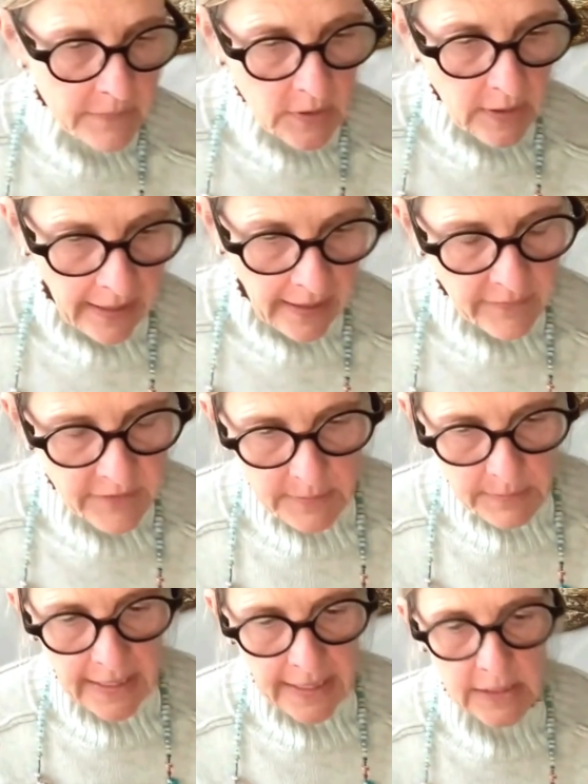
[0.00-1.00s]
So I have
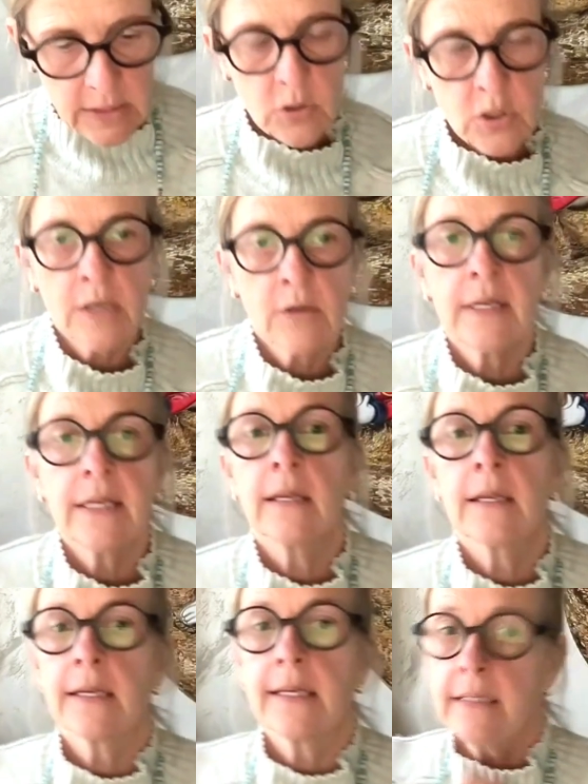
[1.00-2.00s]
some clients who generate a
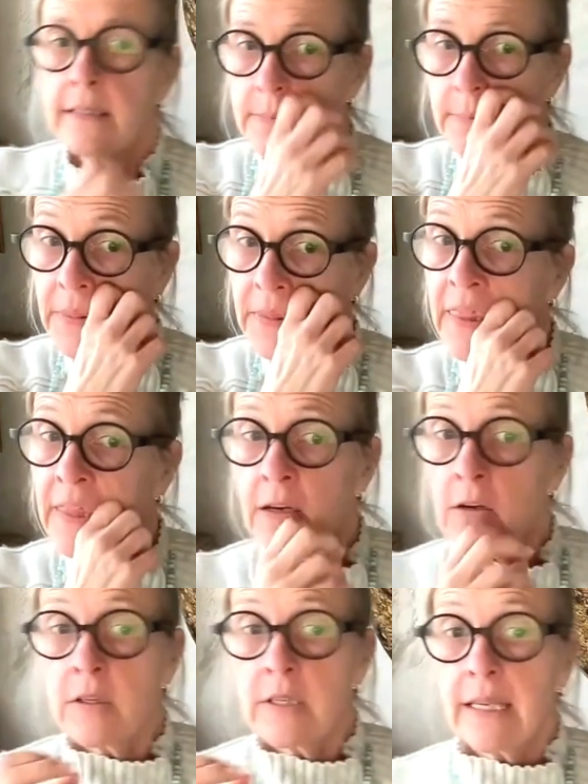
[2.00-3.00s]
lot of leads, but then they're
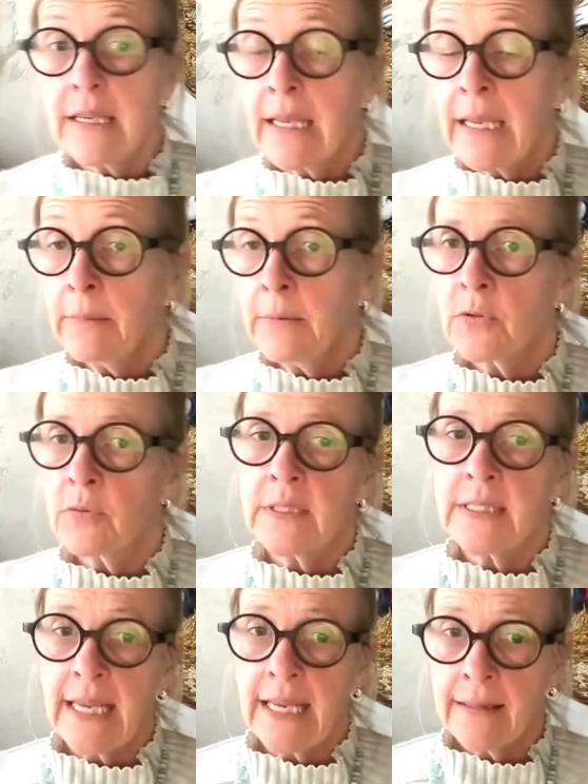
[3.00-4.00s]
not able to
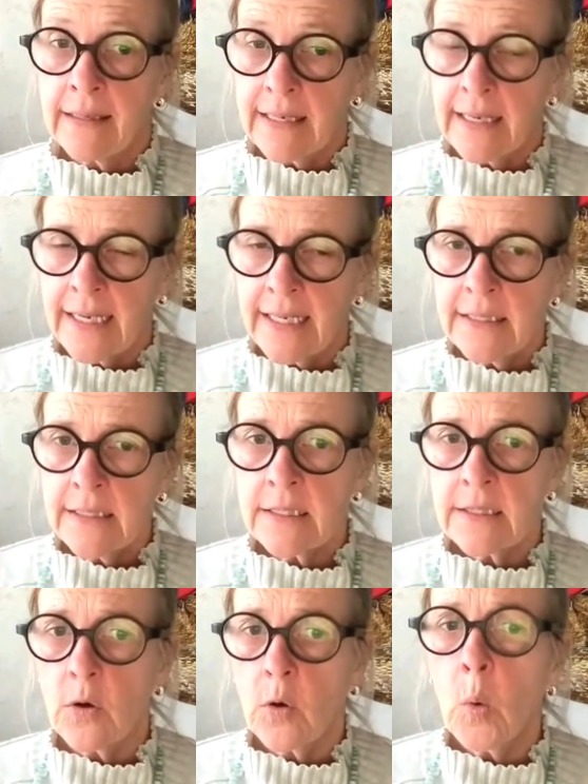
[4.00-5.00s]
retain the clients,